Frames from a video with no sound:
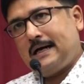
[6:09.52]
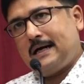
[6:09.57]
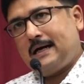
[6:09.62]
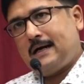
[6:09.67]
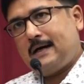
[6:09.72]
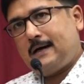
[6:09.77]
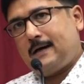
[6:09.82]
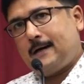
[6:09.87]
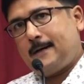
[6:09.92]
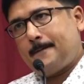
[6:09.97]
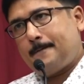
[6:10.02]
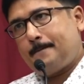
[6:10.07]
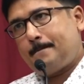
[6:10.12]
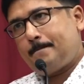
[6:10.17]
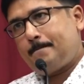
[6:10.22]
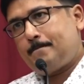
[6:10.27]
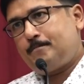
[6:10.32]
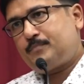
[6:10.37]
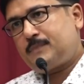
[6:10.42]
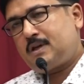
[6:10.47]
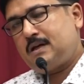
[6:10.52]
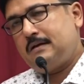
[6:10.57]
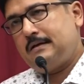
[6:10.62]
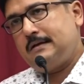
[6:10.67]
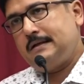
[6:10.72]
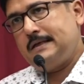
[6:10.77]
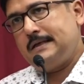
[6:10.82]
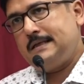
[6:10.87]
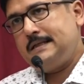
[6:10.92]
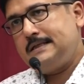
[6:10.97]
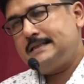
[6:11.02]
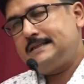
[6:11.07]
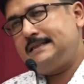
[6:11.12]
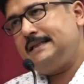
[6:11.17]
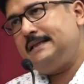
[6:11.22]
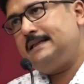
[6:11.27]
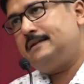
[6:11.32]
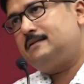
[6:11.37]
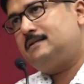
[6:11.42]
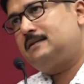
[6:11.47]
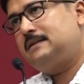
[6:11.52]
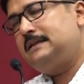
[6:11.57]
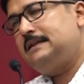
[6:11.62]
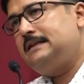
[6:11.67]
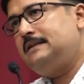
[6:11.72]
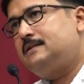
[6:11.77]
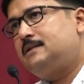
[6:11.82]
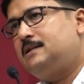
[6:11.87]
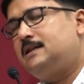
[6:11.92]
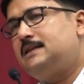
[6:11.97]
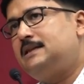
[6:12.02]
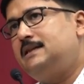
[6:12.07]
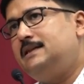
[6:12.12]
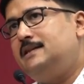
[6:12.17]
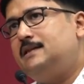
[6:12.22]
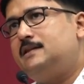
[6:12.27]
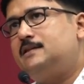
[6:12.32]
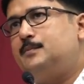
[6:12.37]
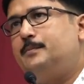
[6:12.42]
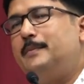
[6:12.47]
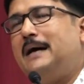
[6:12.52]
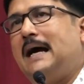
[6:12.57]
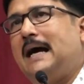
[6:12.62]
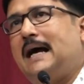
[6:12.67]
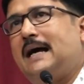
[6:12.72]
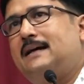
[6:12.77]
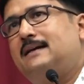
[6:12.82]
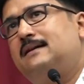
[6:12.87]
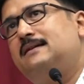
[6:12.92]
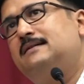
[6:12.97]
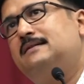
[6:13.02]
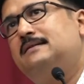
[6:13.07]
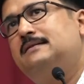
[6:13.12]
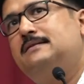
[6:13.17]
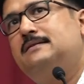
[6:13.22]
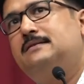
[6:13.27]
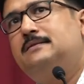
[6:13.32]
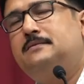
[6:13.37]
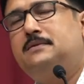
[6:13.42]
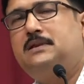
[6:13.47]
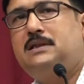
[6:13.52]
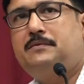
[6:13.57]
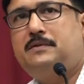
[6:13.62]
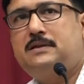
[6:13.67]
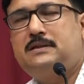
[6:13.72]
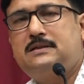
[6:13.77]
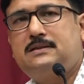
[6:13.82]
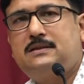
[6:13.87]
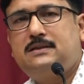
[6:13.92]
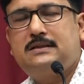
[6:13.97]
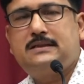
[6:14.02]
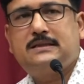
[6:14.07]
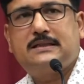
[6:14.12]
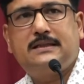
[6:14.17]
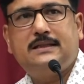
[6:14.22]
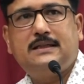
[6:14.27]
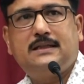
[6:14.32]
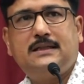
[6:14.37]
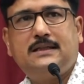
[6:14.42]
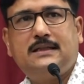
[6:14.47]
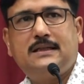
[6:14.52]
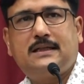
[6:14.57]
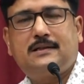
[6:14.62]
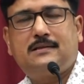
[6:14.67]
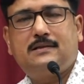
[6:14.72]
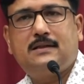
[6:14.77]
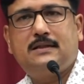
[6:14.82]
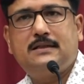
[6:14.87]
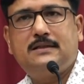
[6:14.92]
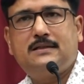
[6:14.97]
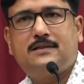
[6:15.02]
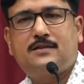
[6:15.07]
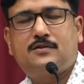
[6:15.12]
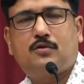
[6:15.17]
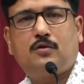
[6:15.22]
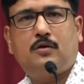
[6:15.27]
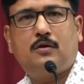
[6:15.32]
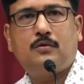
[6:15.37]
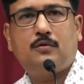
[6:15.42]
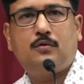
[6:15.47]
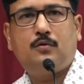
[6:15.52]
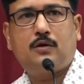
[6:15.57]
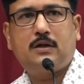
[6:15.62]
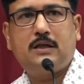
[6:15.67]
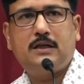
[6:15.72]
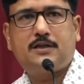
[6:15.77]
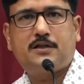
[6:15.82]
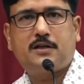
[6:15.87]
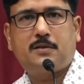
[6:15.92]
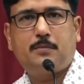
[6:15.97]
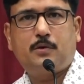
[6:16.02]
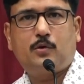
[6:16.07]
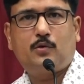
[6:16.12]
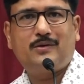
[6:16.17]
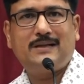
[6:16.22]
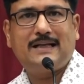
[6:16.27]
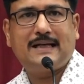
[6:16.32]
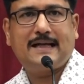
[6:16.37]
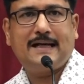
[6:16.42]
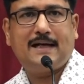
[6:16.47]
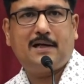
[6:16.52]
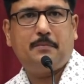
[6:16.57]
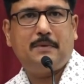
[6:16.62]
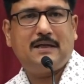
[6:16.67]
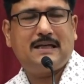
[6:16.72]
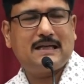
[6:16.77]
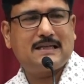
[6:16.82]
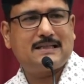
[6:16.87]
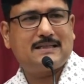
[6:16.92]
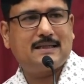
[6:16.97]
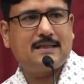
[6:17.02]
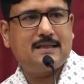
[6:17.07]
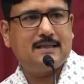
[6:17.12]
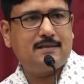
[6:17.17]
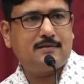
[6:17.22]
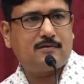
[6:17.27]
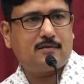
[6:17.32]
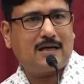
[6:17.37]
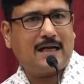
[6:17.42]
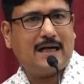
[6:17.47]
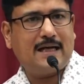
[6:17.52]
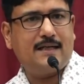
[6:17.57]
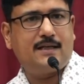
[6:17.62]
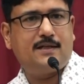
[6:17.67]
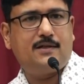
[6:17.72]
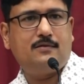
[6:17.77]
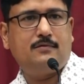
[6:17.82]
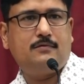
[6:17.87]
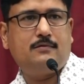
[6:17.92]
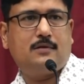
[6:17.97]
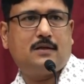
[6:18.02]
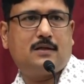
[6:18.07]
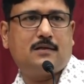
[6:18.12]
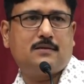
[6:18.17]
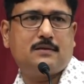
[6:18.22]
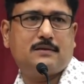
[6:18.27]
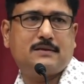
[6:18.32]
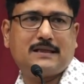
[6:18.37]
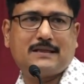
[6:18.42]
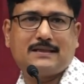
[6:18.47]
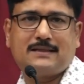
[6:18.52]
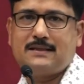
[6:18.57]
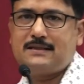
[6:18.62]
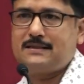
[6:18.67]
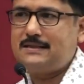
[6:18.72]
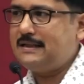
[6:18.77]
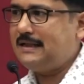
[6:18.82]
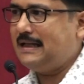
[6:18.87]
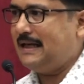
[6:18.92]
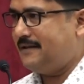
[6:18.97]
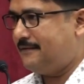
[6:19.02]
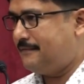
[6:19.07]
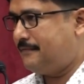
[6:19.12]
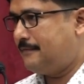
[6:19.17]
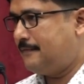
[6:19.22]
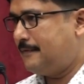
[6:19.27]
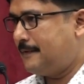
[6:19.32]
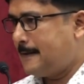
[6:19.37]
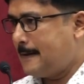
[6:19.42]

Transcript: A. Uh, see, till thirty years back, there was this theory that there is a strong correlation between the academic excellence or I Q and the success in life.